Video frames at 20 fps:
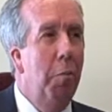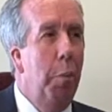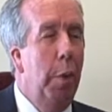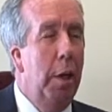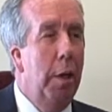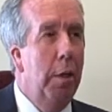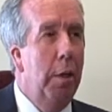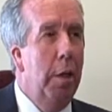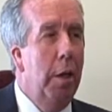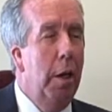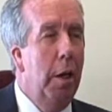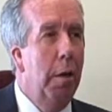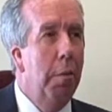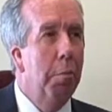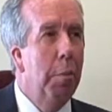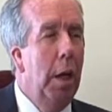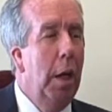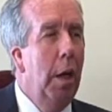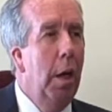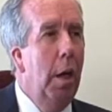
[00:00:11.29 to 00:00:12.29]
But
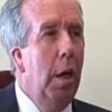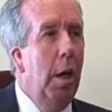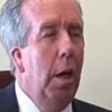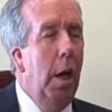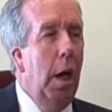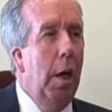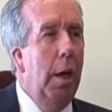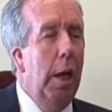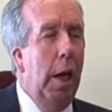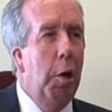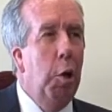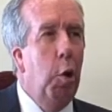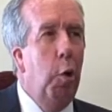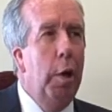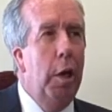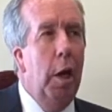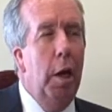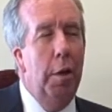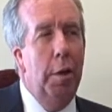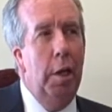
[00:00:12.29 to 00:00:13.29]
I actually
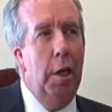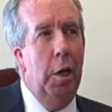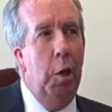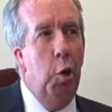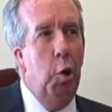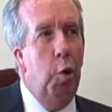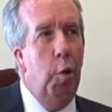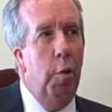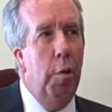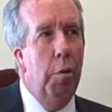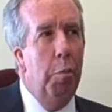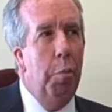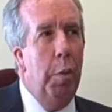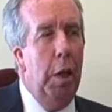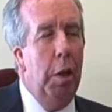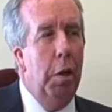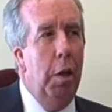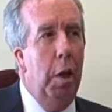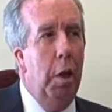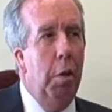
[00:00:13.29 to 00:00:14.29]
got in the insurance
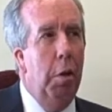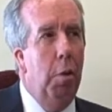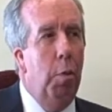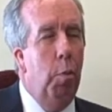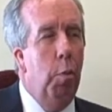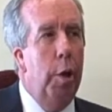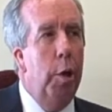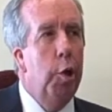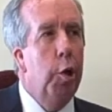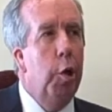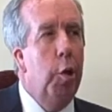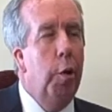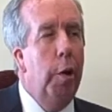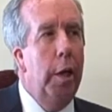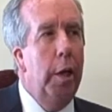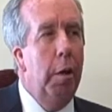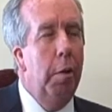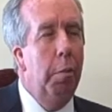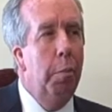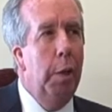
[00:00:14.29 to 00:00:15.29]
business
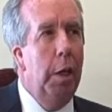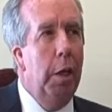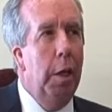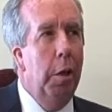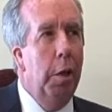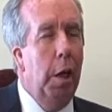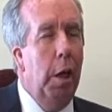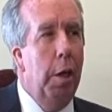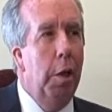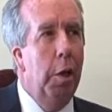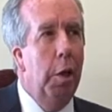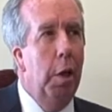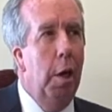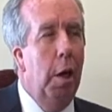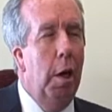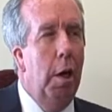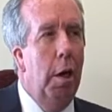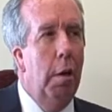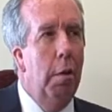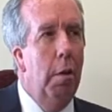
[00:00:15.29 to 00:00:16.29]
originally because I
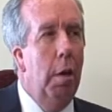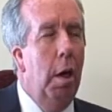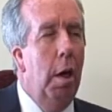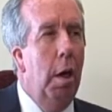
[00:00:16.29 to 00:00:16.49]
saw